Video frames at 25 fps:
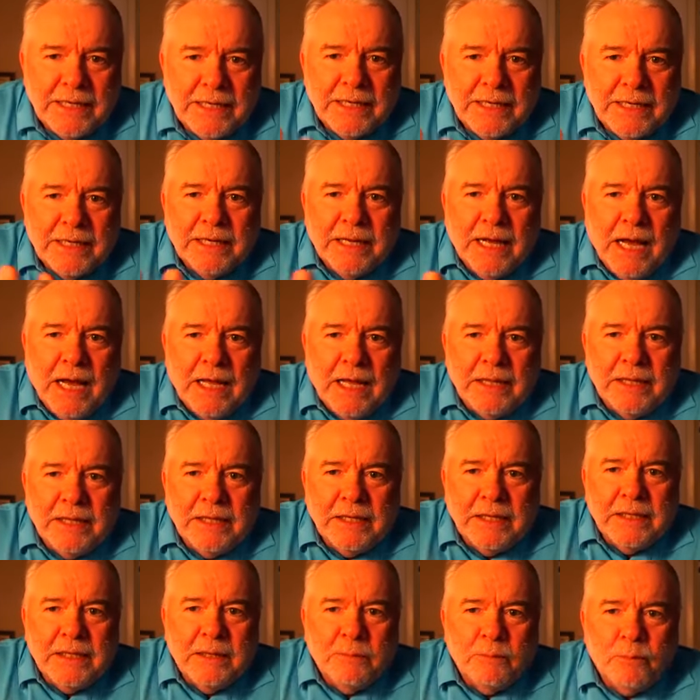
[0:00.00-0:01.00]
Uh, hmm.
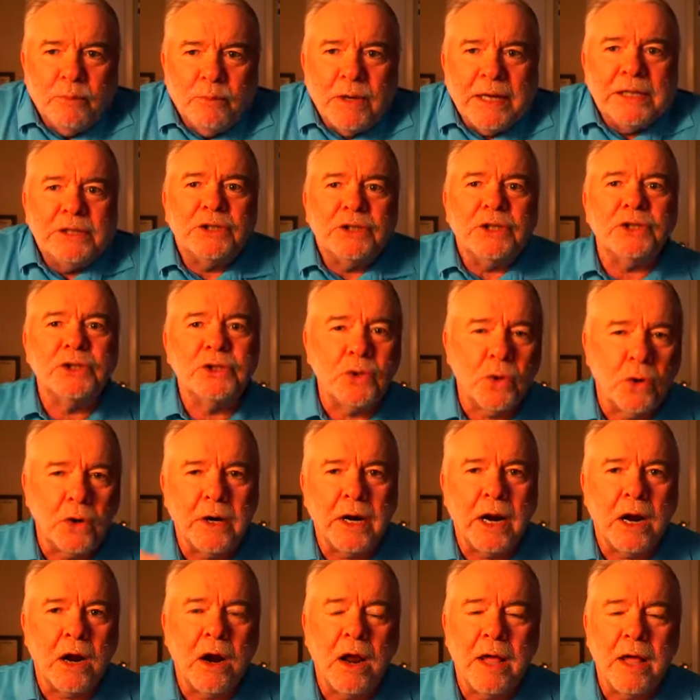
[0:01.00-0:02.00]
that, that, brings us
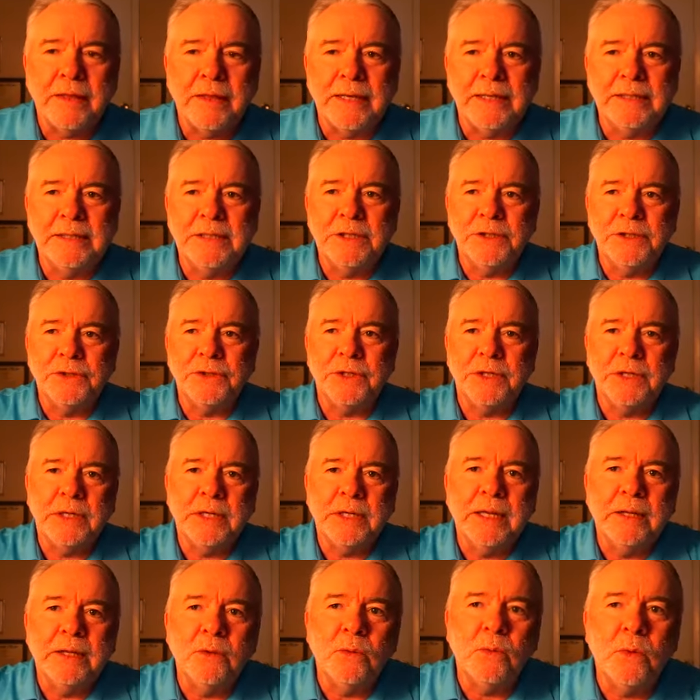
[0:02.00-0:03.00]
toward our authenticity.
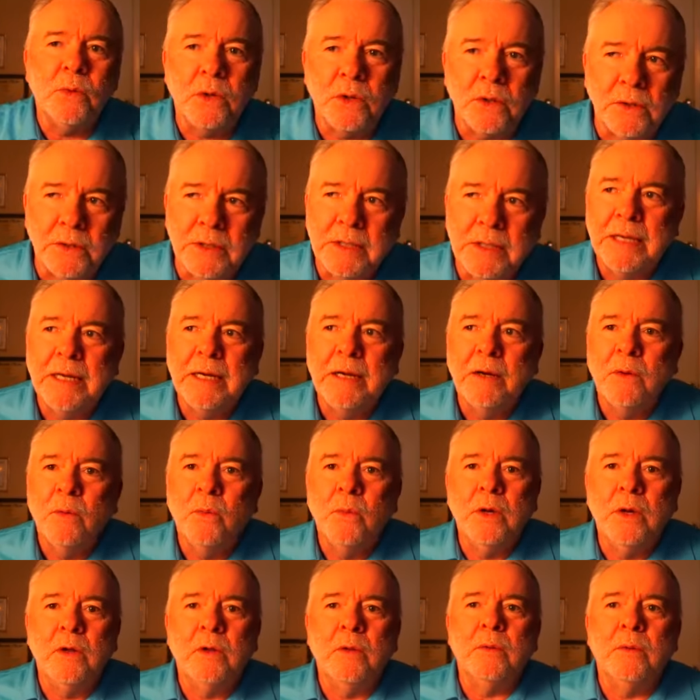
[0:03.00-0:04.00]
And the world
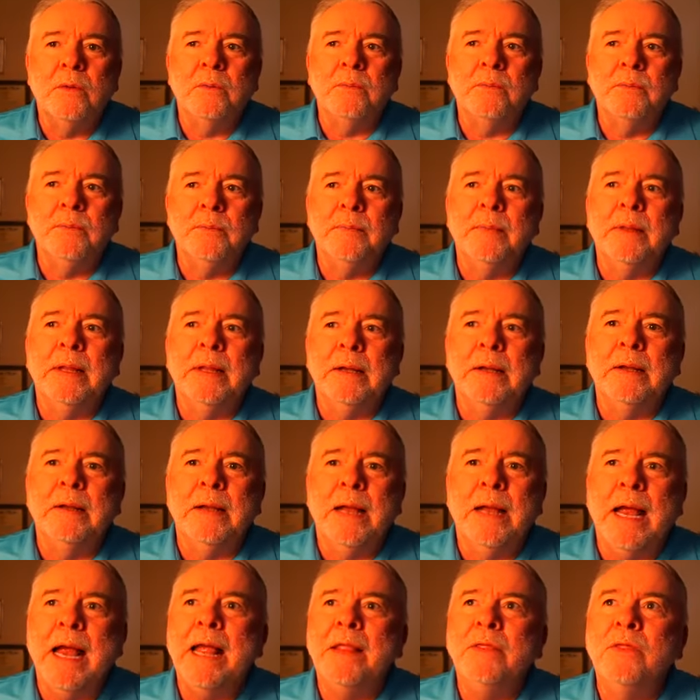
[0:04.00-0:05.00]
will
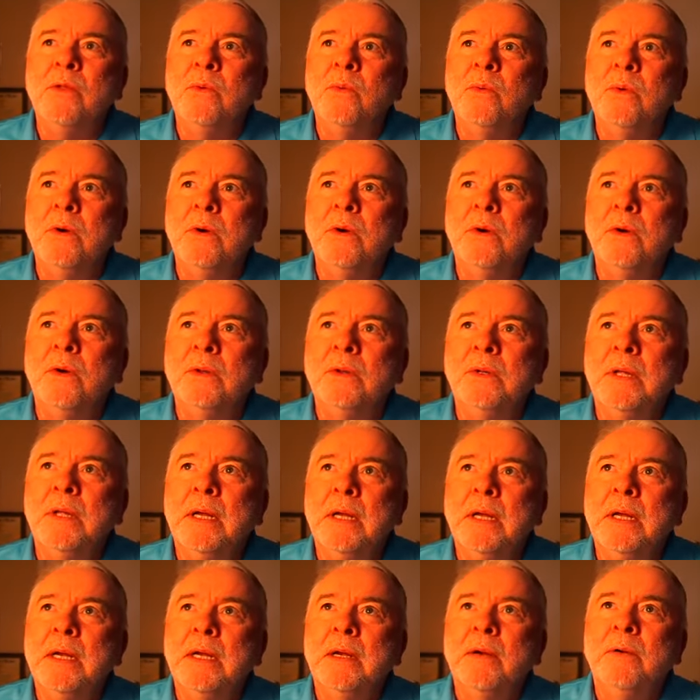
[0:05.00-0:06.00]
and the world
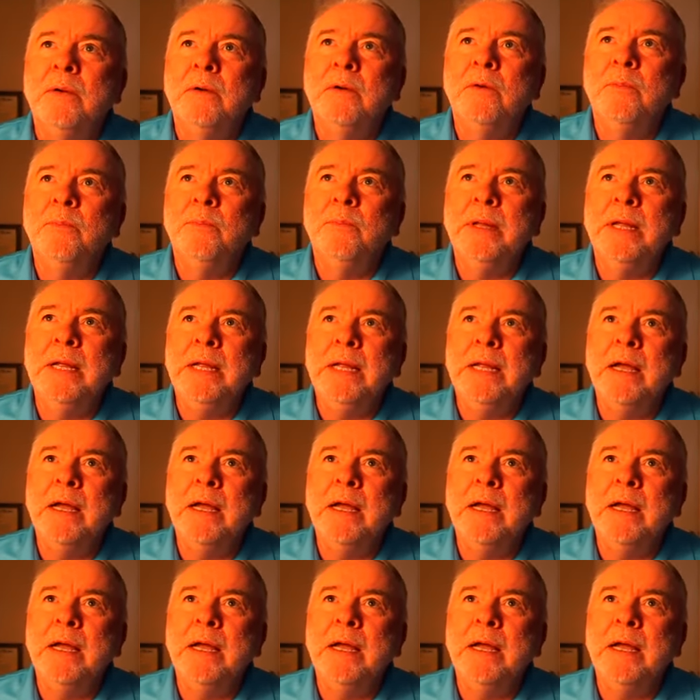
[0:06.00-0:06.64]
will be